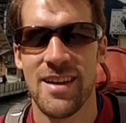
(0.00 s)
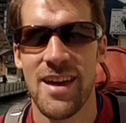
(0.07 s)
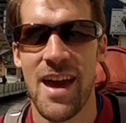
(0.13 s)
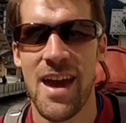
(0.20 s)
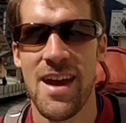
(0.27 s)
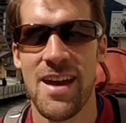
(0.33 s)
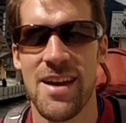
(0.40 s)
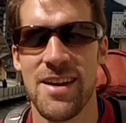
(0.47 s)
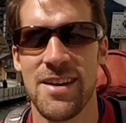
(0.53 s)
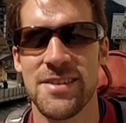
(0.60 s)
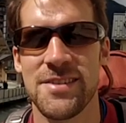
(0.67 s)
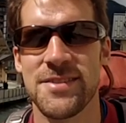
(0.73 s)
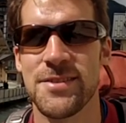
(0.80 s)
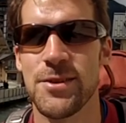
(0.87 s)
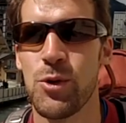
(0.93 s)
Hey,
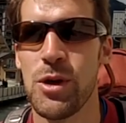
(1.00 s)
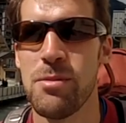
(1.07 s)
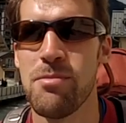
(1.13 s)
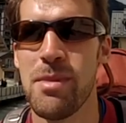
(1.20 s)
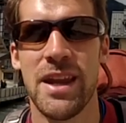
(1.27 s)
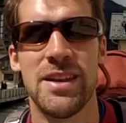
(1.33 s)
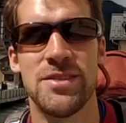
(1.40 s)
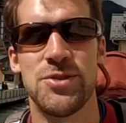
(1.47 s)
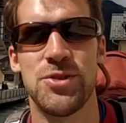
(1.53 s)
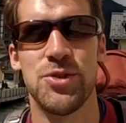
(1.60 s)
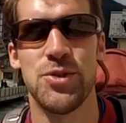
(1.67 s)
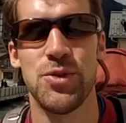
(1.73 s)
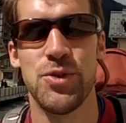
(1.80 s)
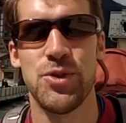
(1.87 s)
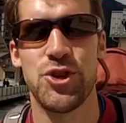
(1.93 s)
so we made it
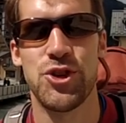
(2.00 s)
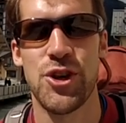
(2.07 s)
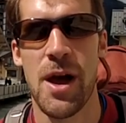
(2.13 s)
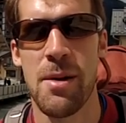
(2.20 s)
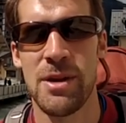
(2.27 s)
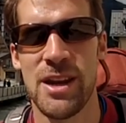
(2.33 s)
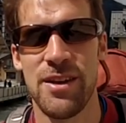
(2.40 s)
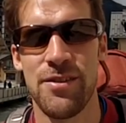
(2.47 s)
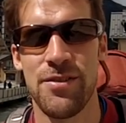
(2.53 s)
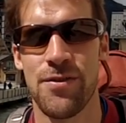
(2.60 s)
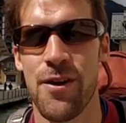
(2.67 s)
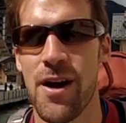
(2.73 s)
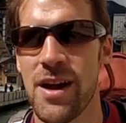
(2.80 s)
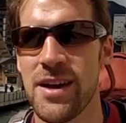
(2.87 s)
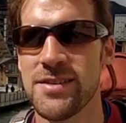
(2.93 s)
to Chamonix,
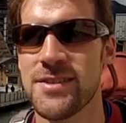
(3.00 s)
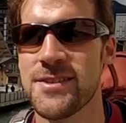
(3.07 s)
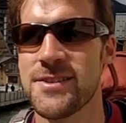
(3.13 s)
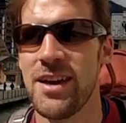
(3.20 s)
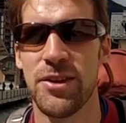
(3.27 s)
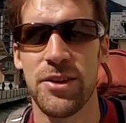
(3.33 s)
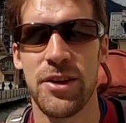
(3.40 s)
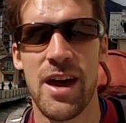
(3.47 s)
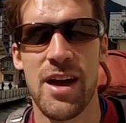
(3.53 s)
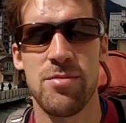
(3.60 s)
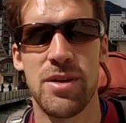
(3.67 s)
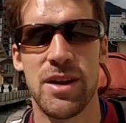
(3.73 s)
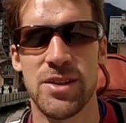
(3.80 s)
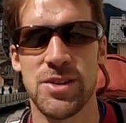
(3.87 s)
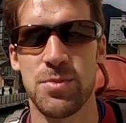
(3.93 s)
France. Jill and I
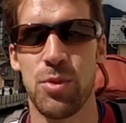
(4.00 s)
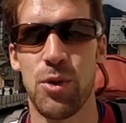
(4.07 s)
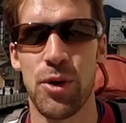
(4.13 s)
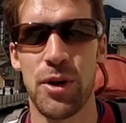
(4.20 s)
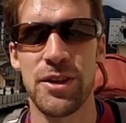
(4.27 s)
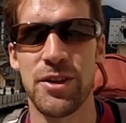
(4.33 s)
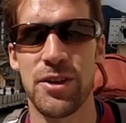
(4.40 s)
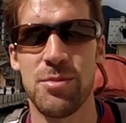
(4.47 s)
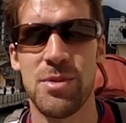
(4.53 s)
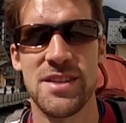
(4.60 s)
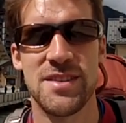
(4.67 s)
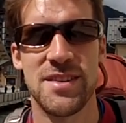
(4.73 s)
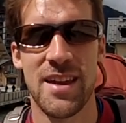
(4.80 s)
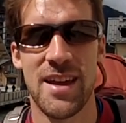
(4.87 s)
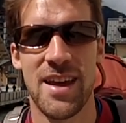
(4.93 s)
have been exploring a little
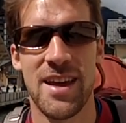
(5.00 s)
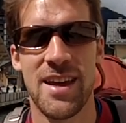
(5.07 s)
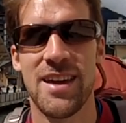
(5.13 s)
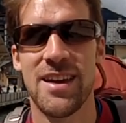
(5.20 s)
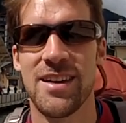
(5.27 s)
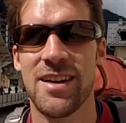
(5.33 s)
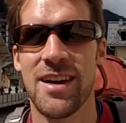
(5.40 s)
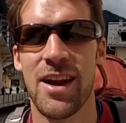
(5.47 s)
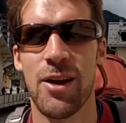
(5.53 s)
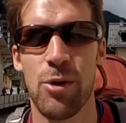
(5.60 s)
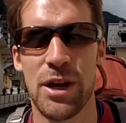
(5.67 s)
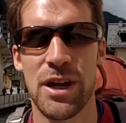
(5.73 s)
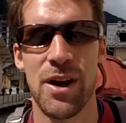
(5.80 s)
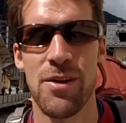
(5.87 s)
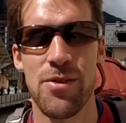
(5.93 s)
bit today, kind of
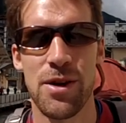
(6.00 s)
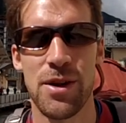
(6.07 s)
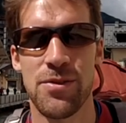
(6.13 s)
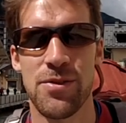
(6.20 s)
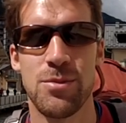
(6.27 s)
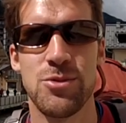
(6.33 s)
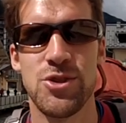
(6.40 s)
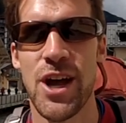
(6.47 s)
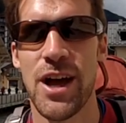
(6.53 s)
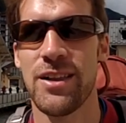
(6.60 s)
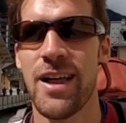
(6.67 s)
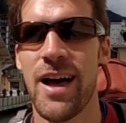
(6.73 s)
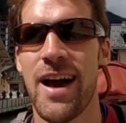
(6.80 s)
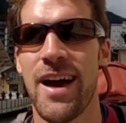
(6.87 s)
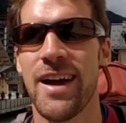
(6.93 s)
recovering from
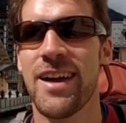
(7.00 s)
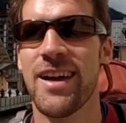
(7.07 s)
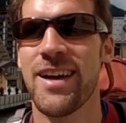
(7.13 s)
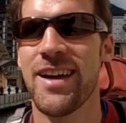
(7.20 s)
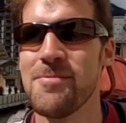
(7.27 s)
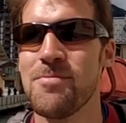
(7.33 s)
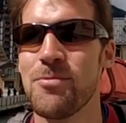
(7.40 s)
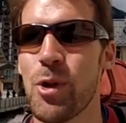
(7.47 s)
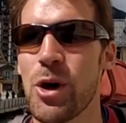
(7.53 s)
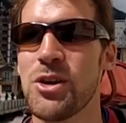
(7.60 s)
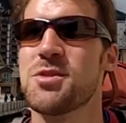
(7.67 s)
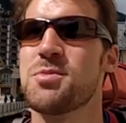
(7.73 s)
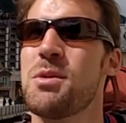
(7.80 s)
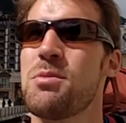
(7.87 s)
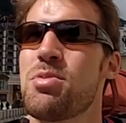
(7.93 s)
jet lag.
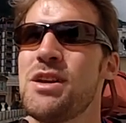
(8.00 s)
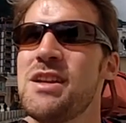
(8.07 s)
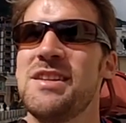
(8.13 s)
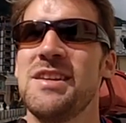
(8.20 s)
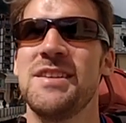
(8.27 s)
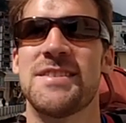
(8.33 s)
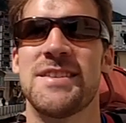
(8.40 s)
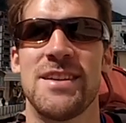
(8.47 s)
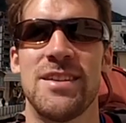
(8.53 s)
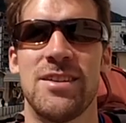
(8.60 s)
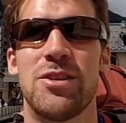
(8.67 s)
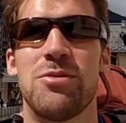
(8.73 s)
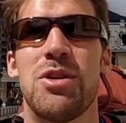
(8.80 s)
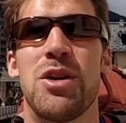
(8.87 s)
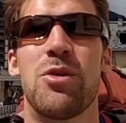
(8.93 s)
Weather's been pretty decent, a
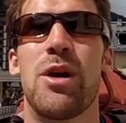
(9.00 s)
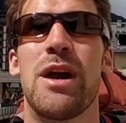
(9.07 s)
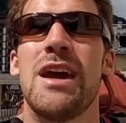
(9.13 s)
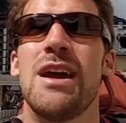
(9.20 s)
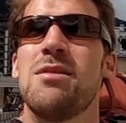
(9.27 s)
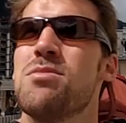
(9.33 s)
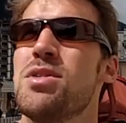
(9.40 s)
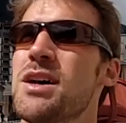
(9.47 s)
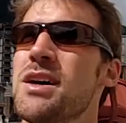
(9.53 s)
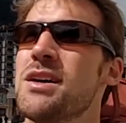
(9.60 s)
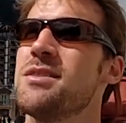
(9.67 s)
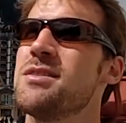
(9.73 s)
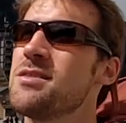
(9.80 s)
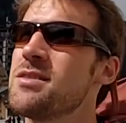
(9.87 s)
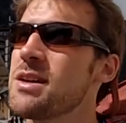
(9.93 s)
little bit of rain,
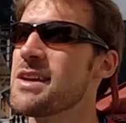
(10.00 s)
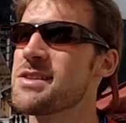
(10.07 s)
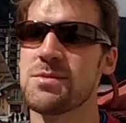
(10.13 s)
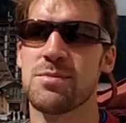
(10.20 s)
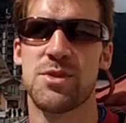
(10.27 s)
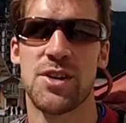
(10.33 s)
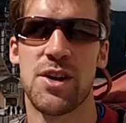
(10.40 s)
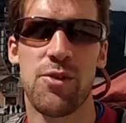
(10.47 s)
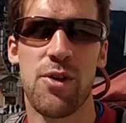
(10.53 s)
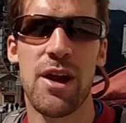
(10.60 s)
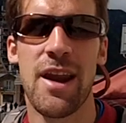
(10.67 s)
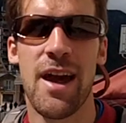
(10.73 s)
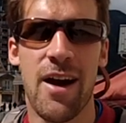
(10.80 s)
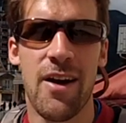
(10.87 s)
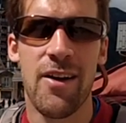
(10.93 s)
but we've got some sun
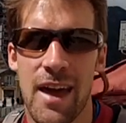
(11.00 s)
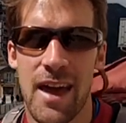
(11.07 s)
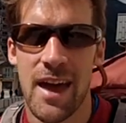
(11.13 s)
right now.